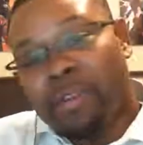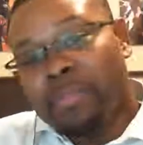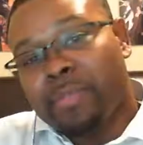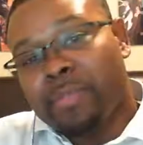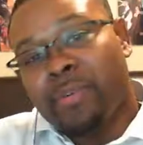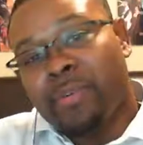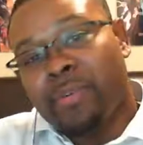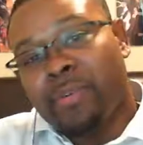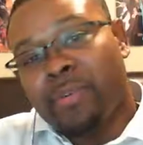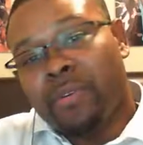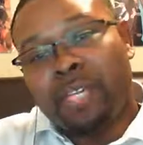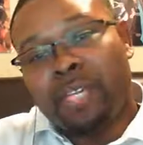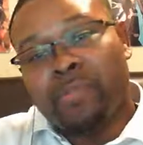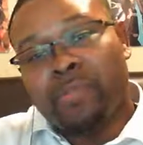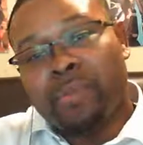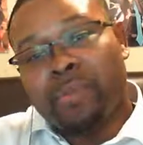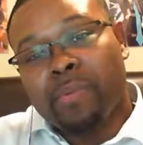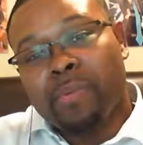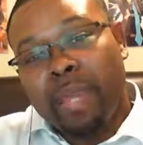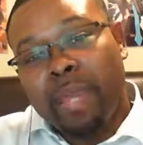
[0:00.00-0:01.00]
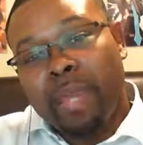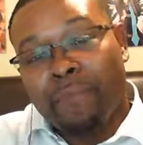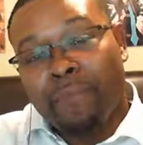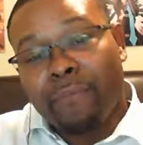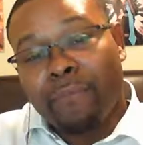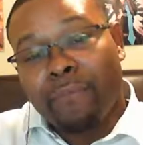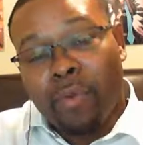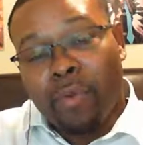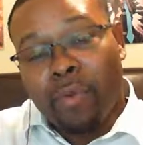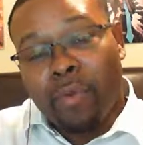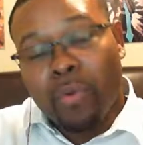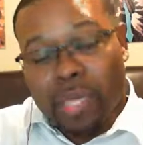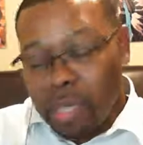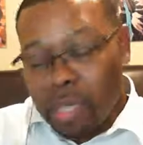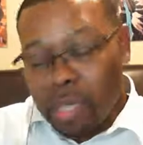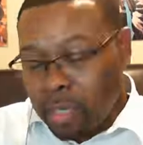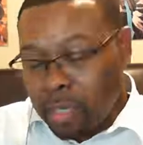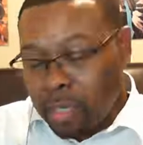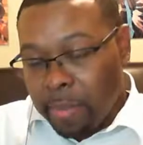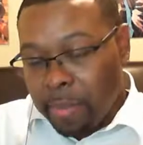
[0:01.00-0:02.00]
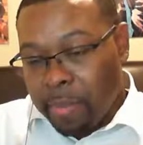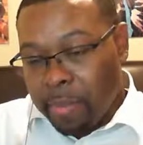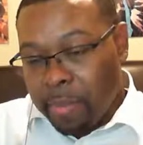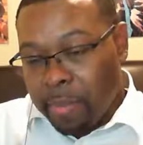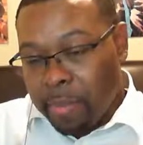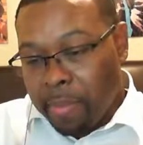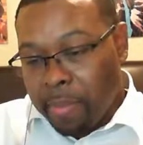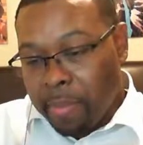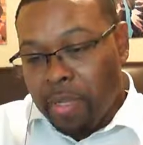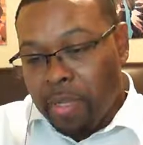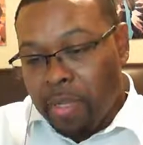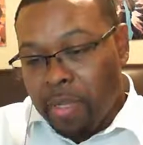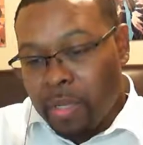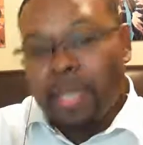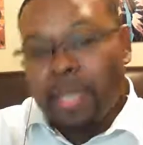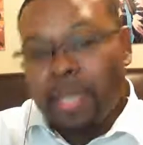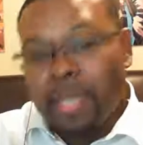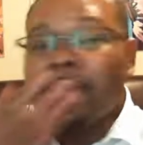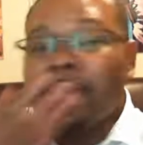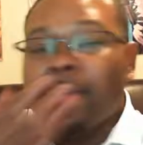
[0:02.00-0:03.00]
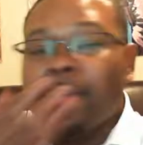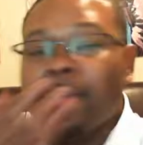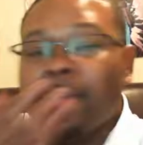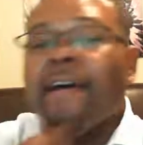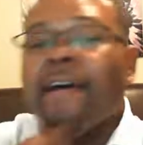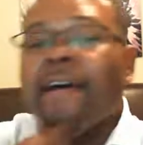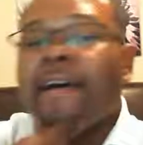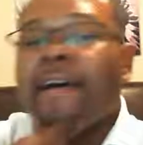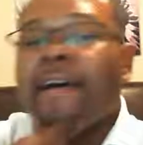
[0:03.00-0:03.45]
going next week when I get a full weekend under my belt, and then I'll have